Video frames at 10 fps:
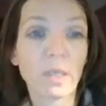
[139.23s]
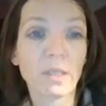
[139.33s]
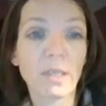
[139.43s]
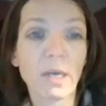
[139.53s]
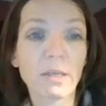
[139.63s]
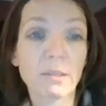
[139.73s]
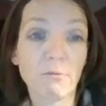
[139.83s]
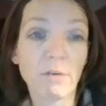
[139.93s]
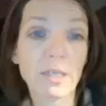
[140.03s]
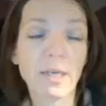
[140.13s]
that is
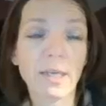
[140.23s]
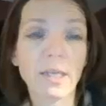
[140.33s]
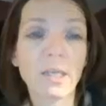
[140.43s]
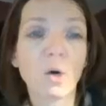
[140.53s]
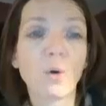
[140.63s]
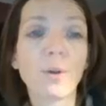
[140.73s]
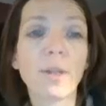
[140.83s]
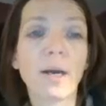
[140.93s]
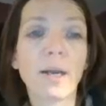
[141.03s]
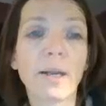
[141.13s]
right-clicking on the
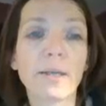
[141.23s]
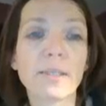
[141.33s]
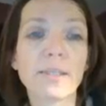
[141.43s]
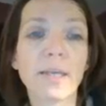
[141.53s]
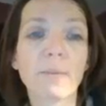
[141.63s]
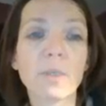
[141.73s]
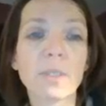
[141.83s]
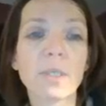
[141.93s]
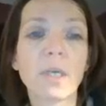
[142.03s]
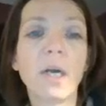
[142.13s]
highlighted
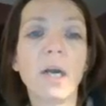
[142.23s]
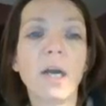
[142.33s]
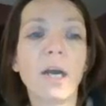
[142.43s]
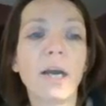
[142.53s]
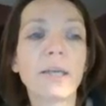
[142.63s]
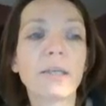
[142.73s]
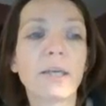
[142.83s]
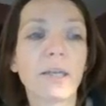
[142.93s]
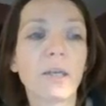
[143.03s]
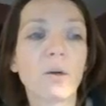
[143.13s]
segments and
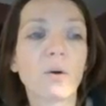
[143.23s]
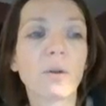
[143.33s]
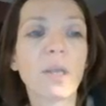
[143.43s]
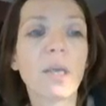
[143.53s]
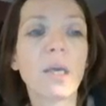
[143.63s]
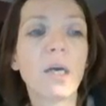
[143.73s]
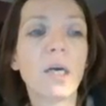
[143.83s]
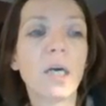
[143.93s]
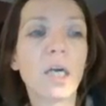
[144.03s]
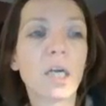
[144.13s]
clicking on the
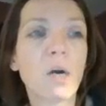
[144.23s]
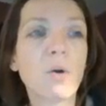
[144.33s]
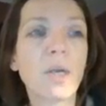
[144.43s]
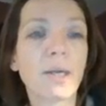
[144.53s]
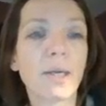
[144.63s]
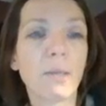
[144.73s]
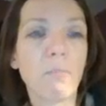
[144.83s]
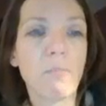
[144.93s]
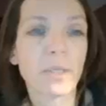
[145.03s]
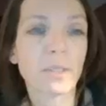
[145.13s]
coding
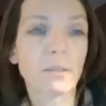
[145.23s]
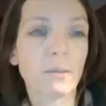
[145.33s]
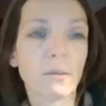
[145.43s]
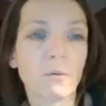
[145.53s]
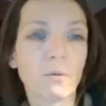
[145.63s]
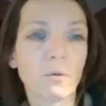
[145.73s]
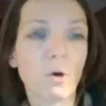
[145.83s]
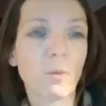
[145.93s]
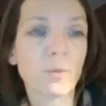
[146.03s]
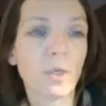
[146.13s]
button or
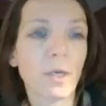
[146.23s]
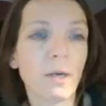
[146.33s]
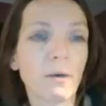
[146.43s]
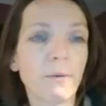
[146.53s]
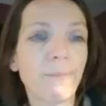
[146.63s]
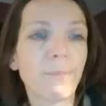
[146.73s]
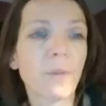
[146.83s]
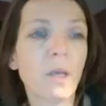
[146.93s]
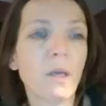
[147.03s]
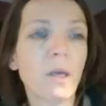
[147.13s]
option here,
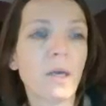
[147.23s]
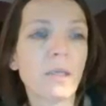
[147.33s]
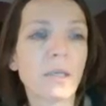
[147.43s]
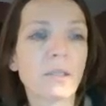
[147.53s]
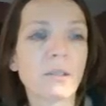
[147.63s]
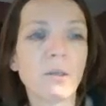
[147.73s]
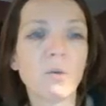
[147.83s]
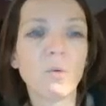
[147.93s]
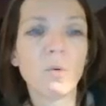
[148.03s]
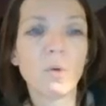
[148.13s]
and enter a
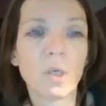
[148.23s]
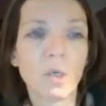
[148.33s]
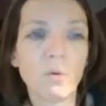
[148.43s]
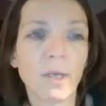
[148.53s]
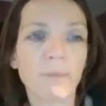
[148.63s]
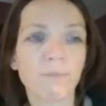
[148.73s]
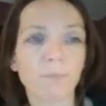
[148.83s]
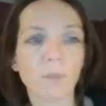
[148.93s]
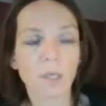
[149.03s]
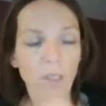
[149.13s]
new code name.
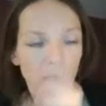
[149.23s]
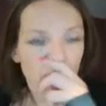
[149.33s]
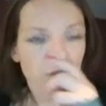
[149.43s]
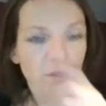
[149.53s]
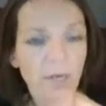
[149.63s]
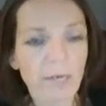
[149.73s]
So I